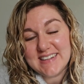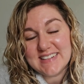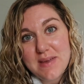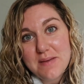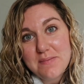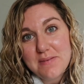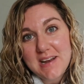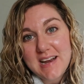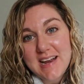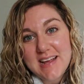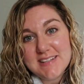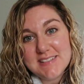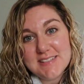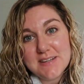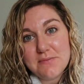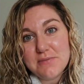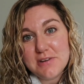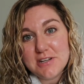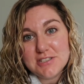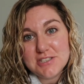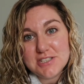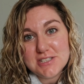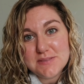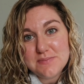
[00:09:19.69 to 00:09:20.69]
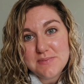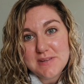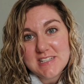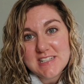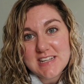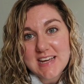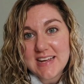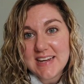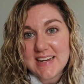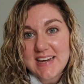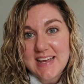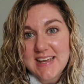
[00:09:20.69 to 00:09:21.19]
Maybe later we'll just be
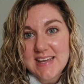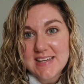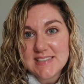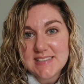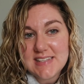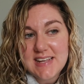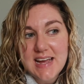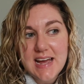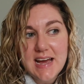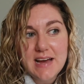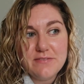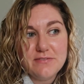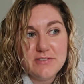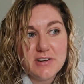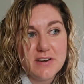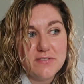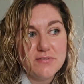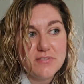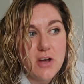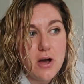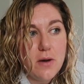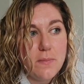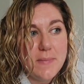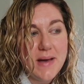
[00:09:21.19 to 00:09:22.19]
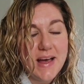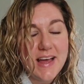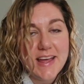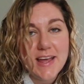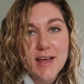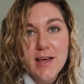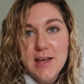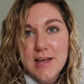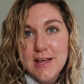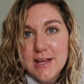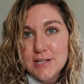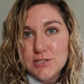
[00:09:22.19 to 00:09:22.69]
taking it easy after I've got my
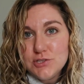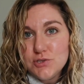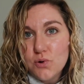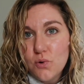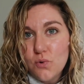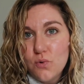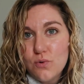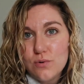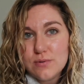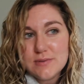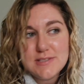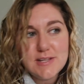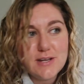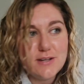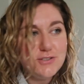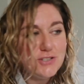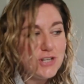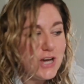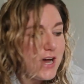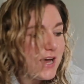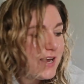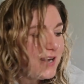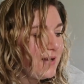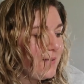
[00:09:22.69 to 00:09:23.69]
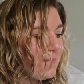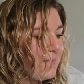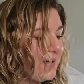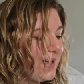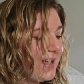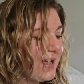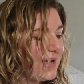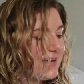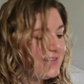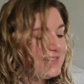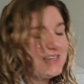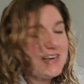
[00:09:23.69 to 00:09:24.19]
chores done,
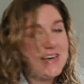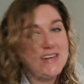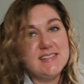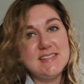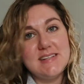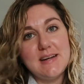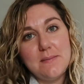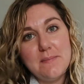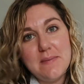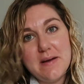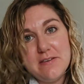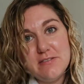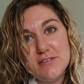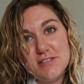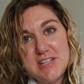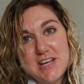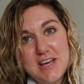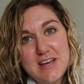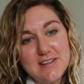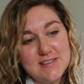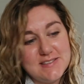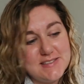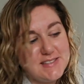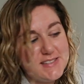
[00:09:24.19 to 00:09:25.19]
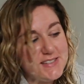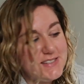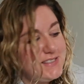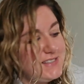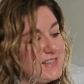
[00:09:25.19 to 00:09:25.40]
my eye test and my returns.